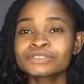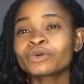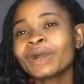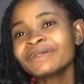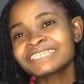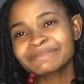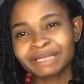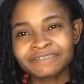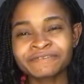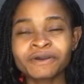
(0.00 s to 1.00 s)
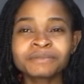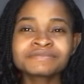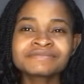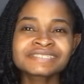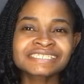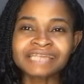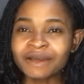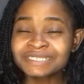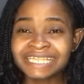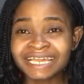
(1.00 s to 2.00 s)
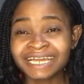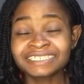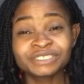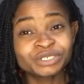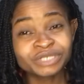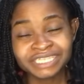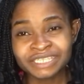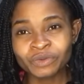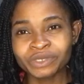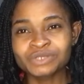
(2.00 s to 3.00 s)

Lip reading: while this platform sounds like an interesting way